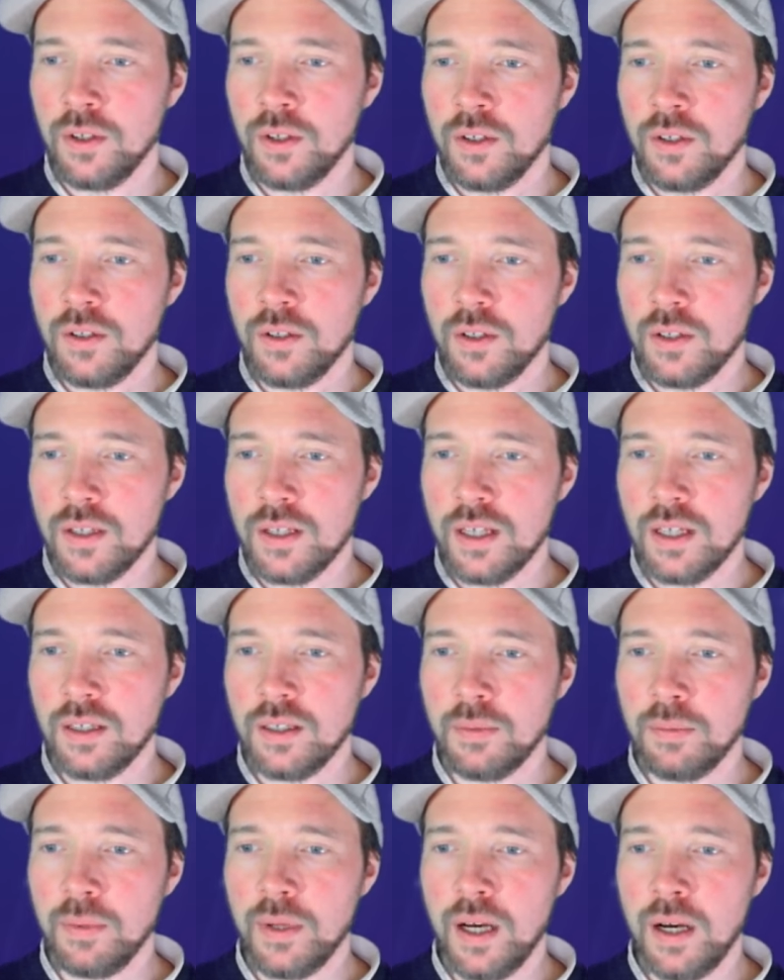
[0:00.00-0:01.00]
the
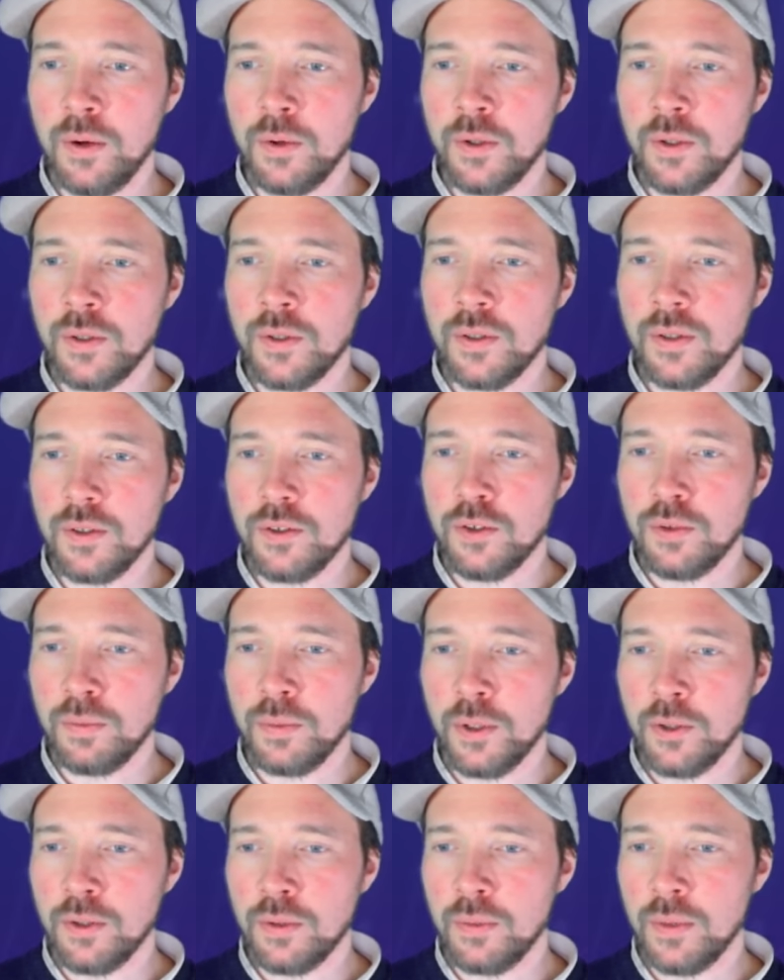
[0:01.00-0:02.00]
second power is
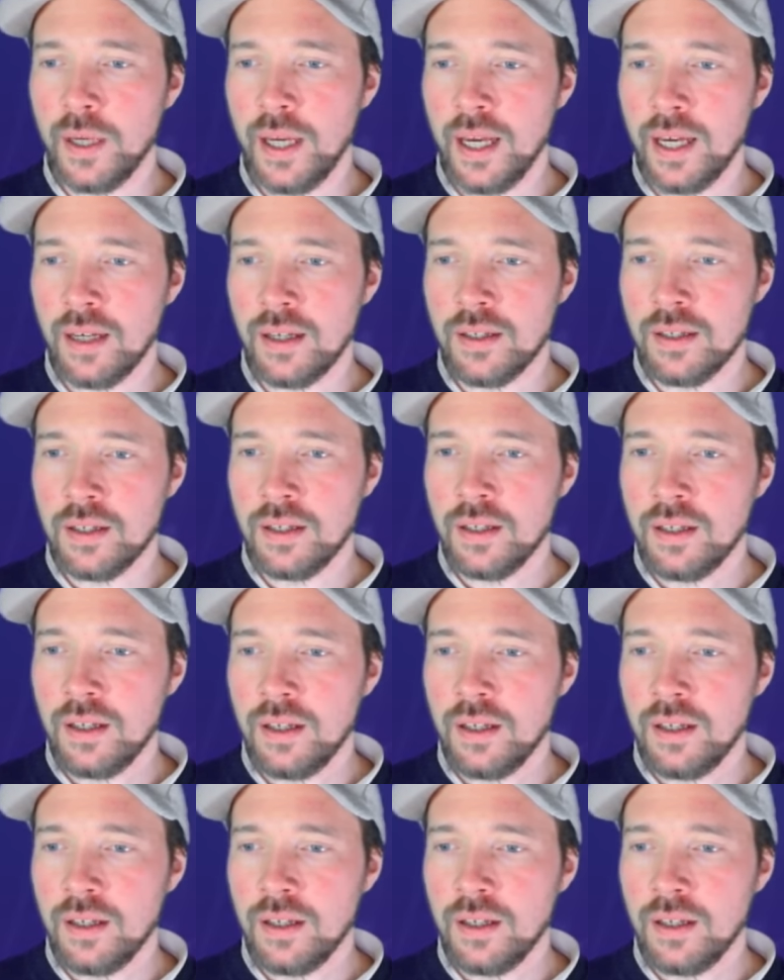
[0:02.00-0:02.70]
supposed to be x.